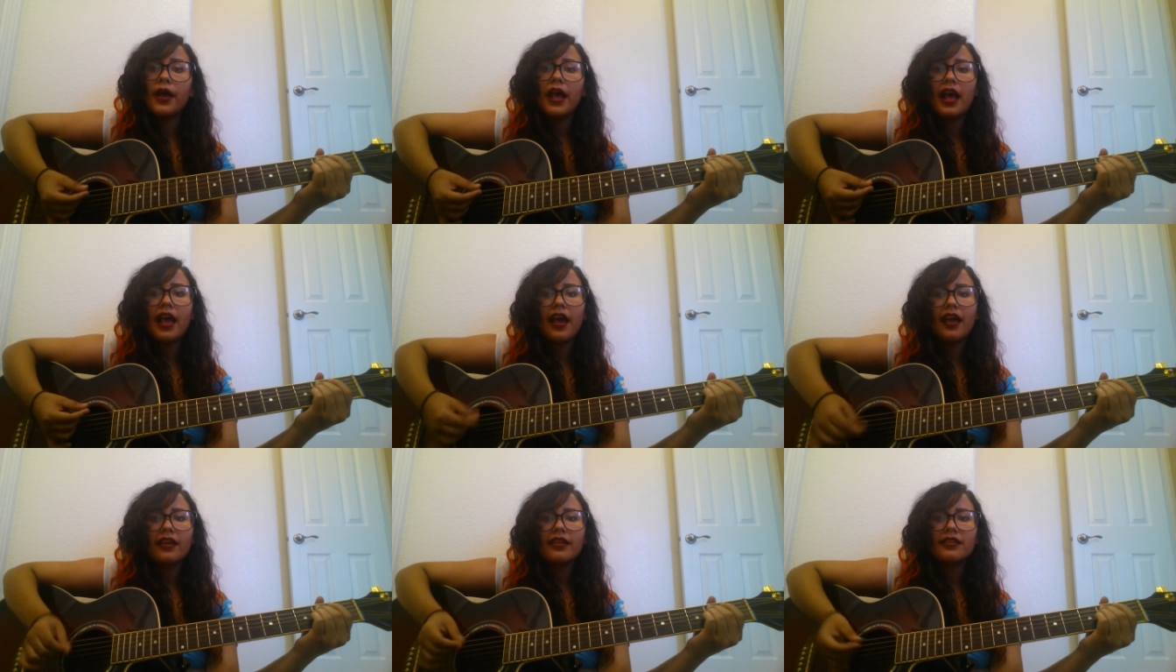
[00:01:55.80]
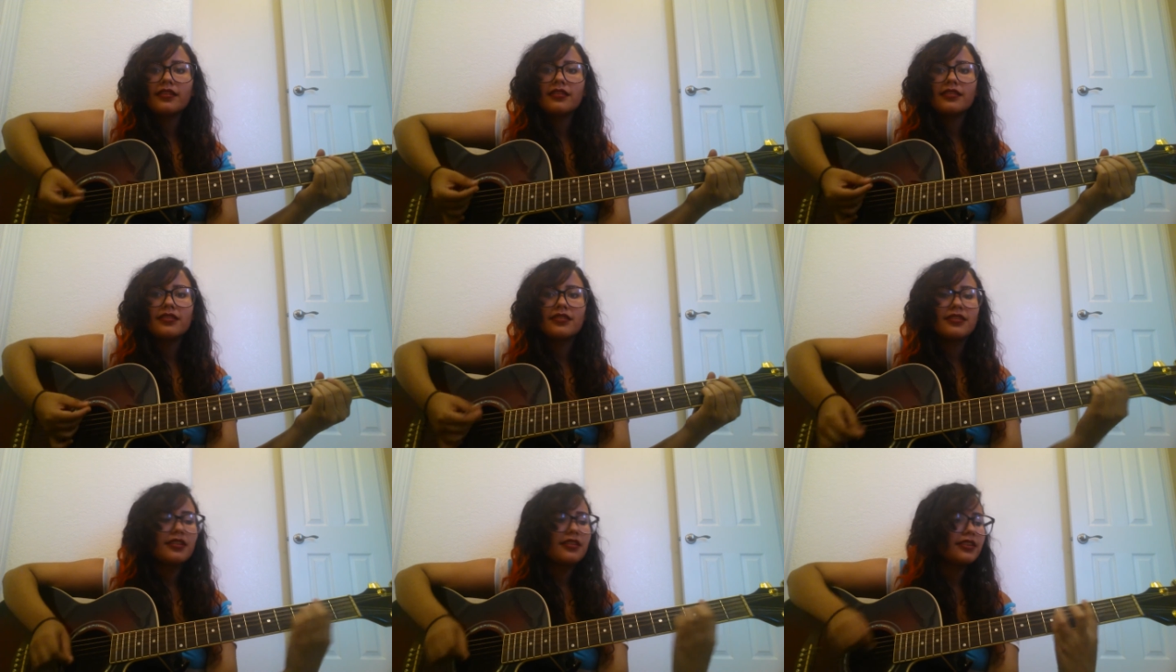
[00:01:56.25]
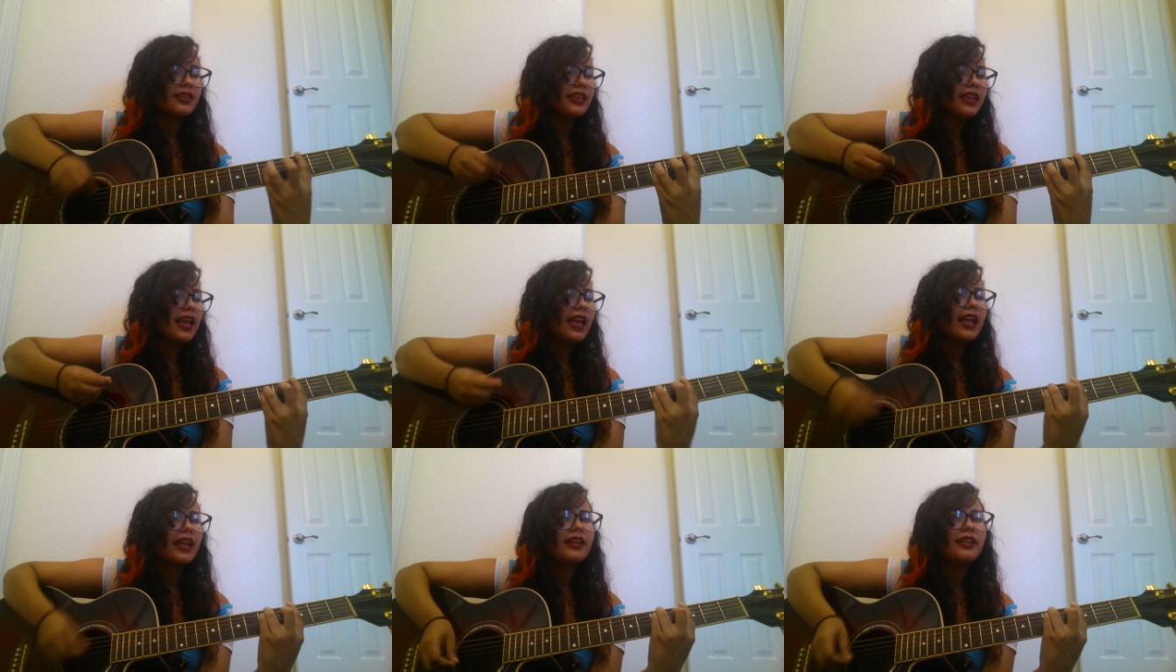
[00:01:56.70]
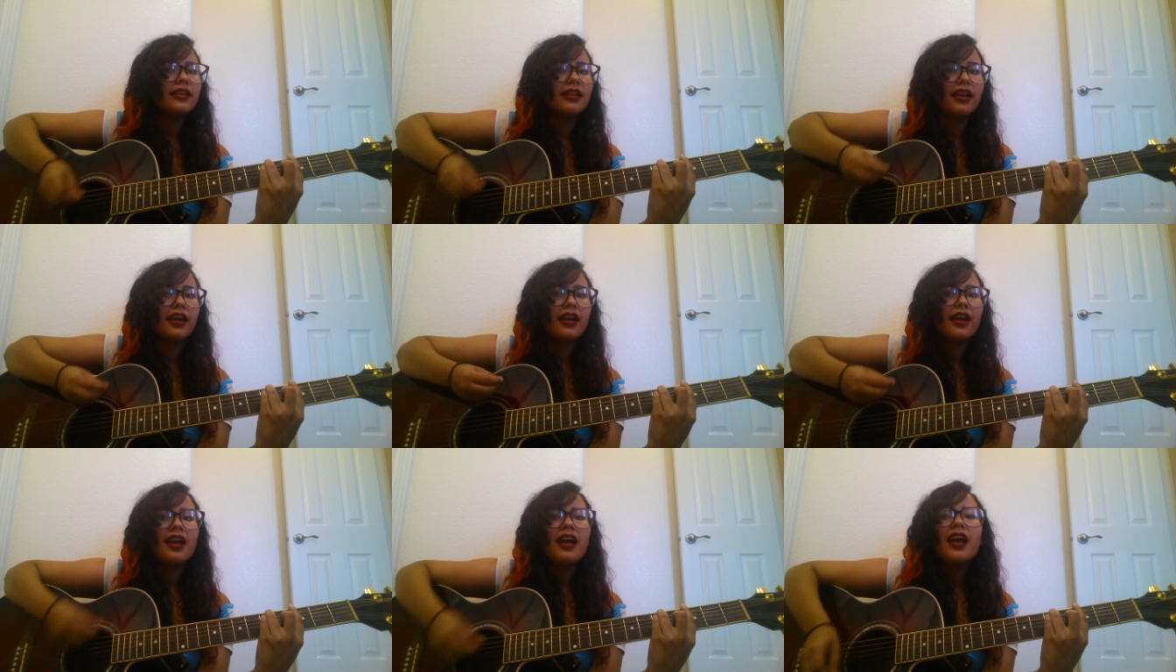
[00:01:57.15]
past
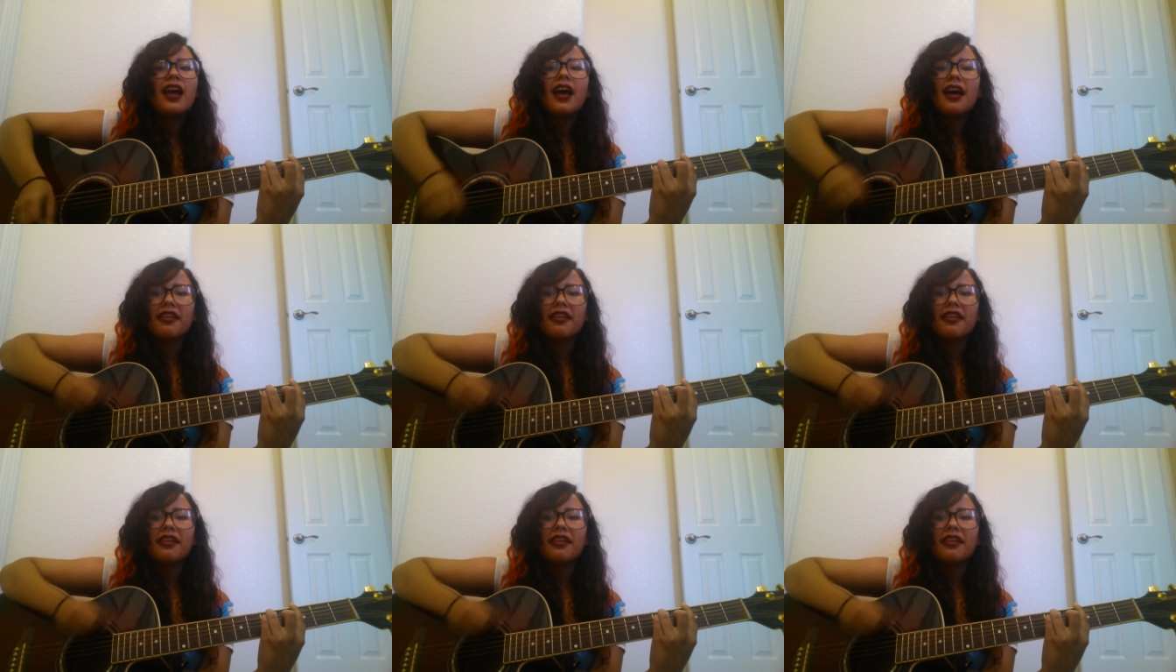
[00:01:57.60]
again.